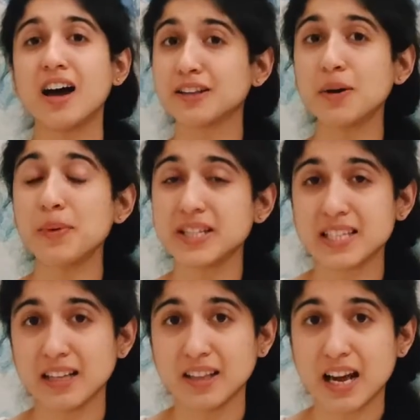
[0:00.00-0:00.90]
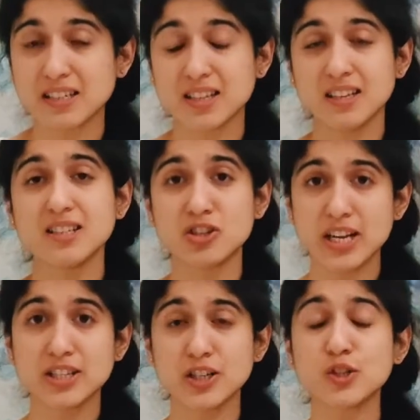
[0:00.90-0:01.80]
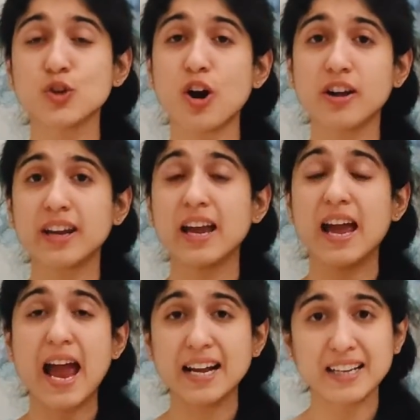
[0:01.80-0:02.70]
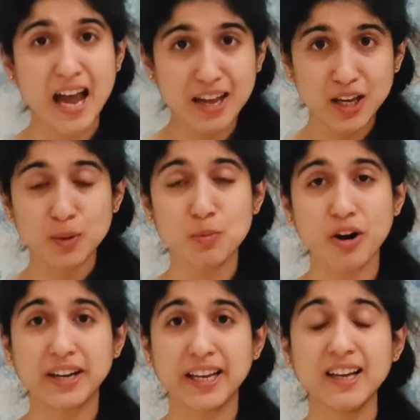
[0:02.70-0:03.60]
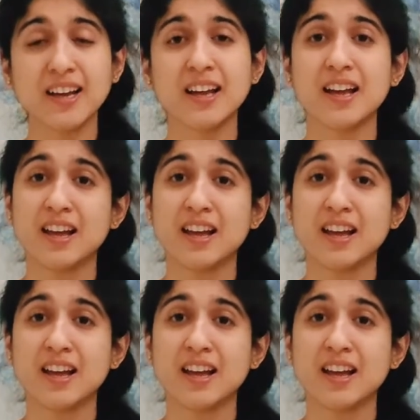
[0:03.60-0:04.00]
Ardha Matsyendrasana stretches your entire body